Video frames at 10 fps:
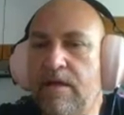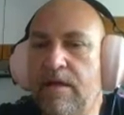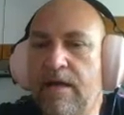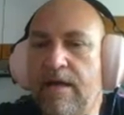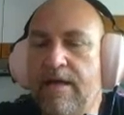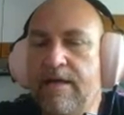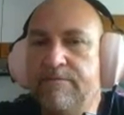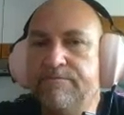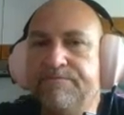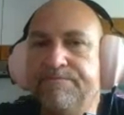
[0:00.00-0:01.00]

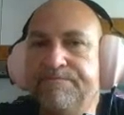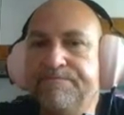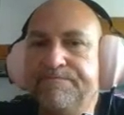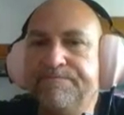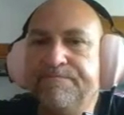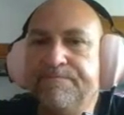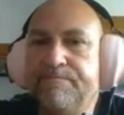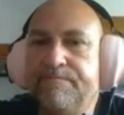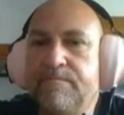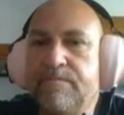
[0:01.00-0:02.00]
um,
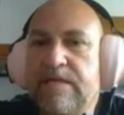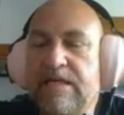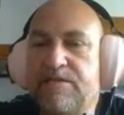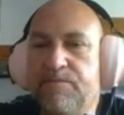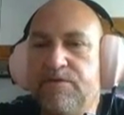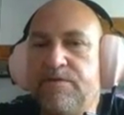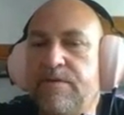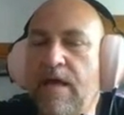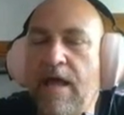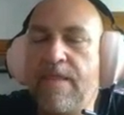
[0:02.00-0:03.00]
customers,
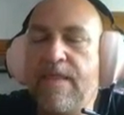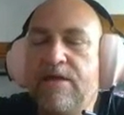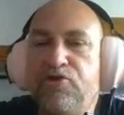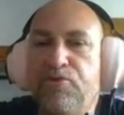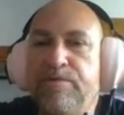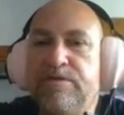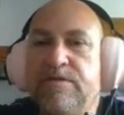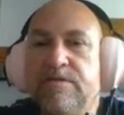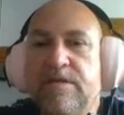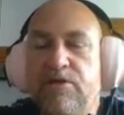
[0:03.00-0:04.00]
and that's your business that you're